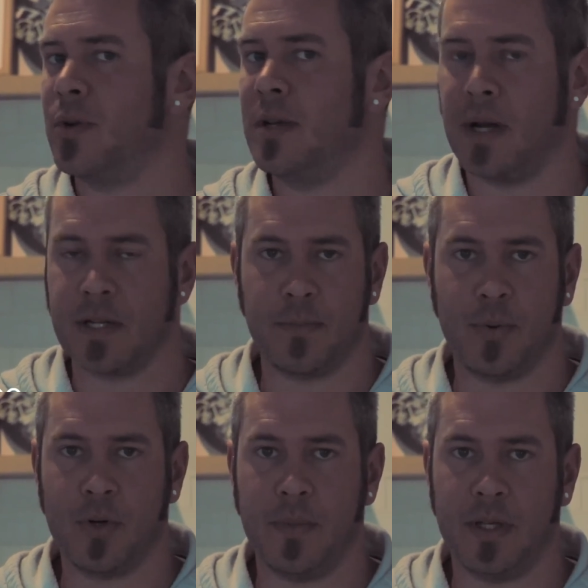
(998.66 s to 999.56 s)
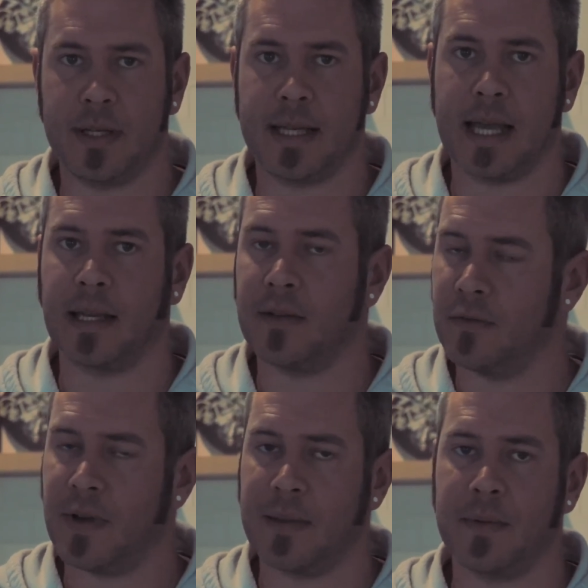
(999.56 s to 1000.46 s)
pretty much put them in your tank
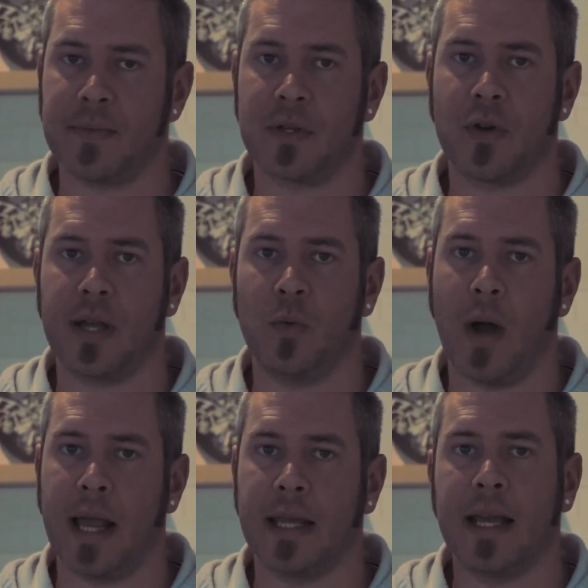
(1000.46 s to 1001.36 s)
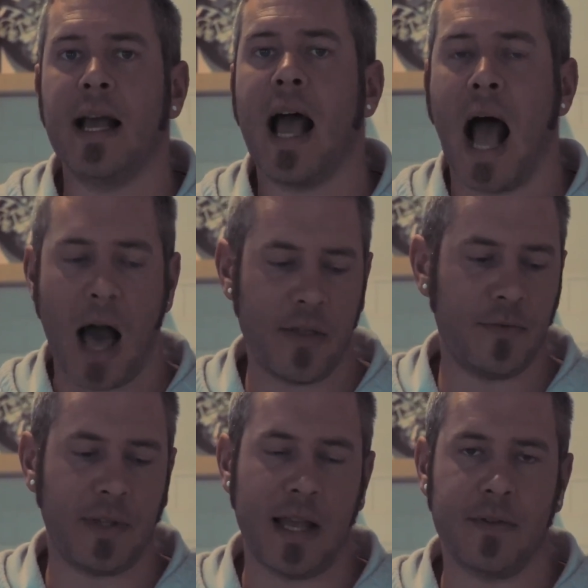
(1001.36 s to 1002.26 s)
and vape them straight away. Other
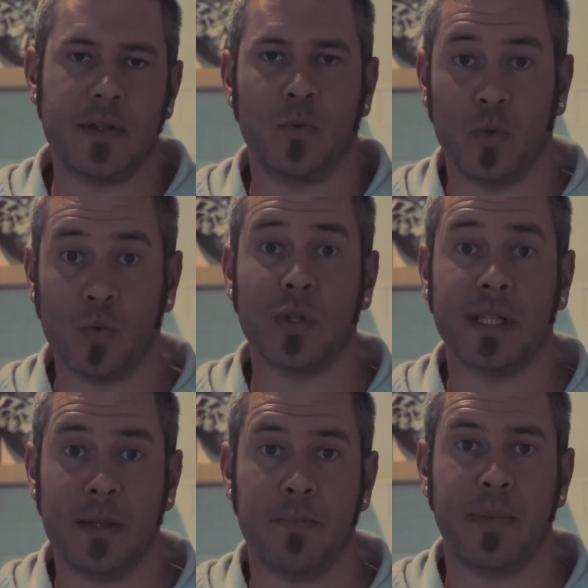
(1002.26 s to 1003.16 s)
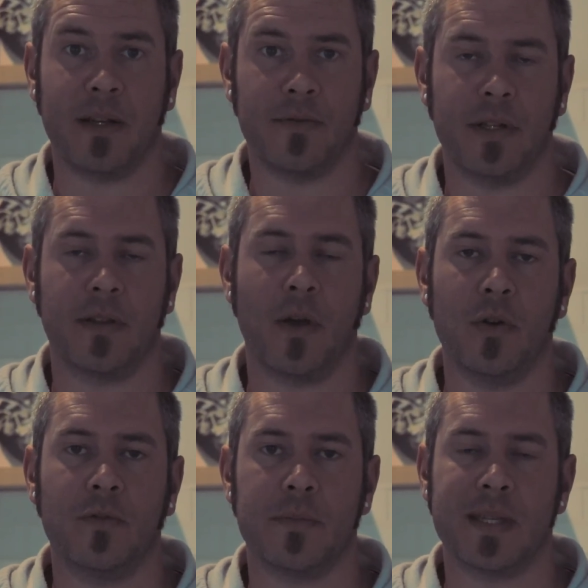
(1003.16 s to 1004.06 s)
flavors will really benefit
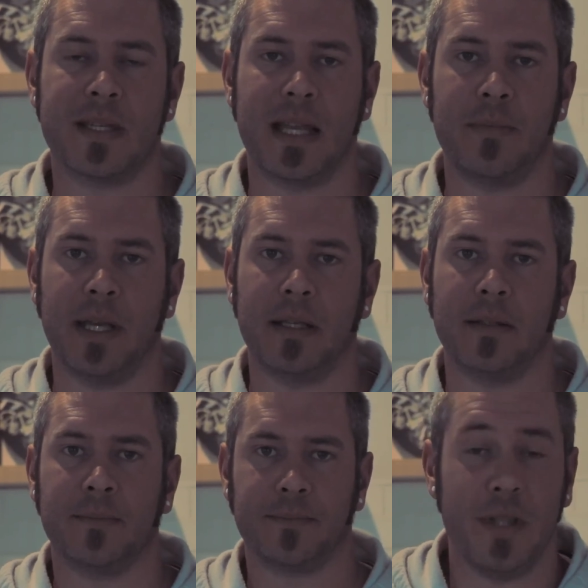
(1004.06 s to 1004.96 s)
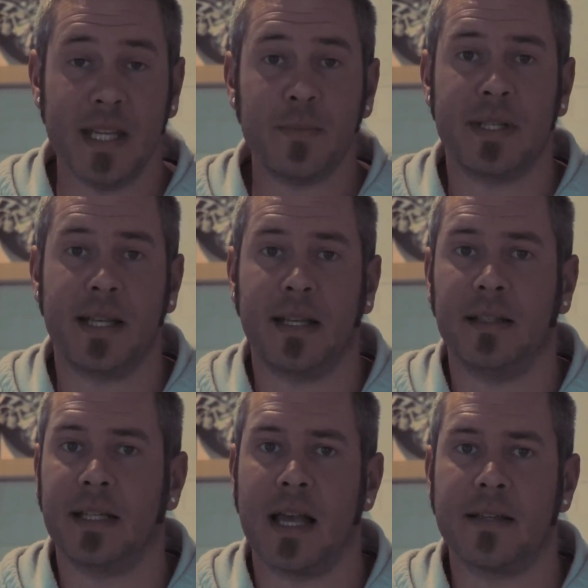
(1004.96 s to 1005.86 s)
though from steeping. With this
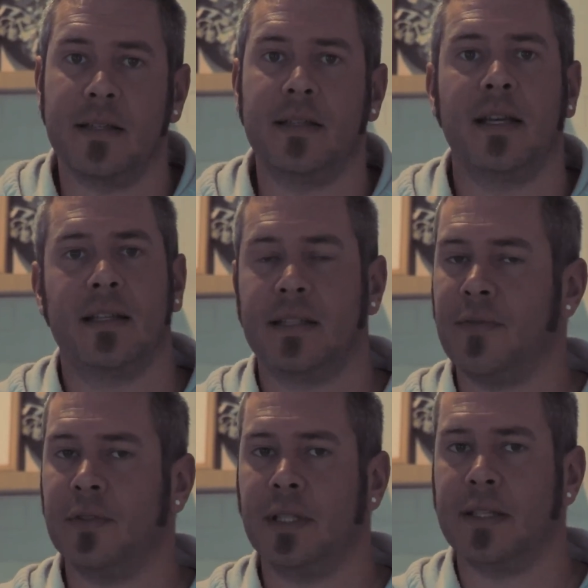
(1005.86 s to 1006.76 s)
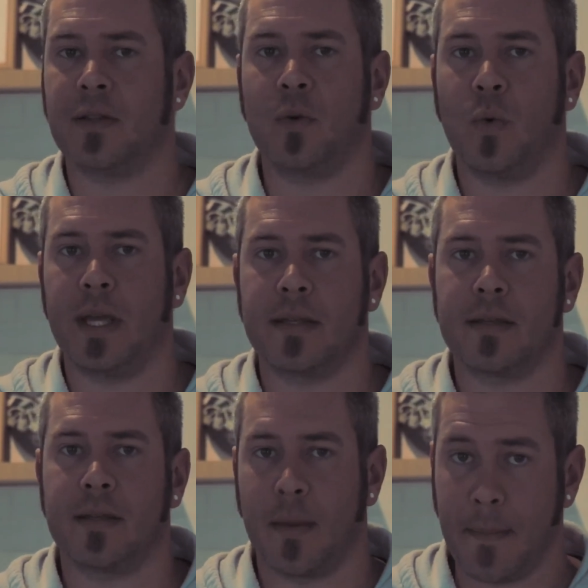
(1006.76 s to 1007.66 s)
particular custard, definitely 2
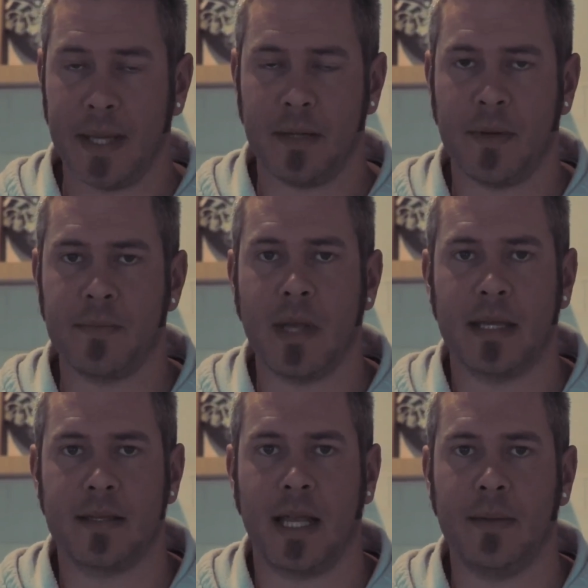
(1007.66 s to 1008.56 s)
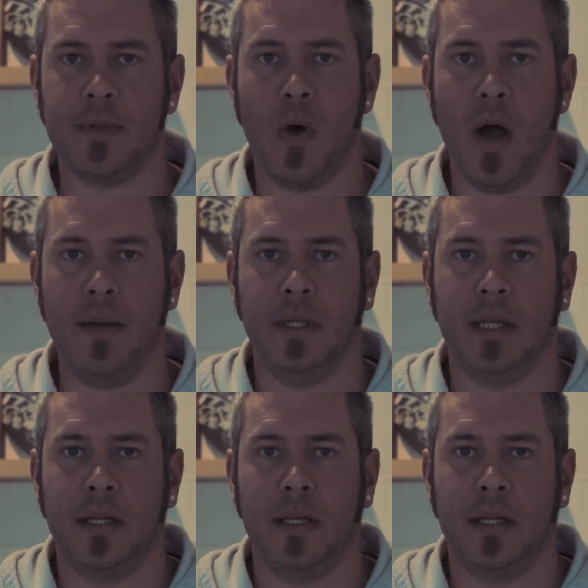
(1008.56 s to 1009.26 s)
weeks minimum steep time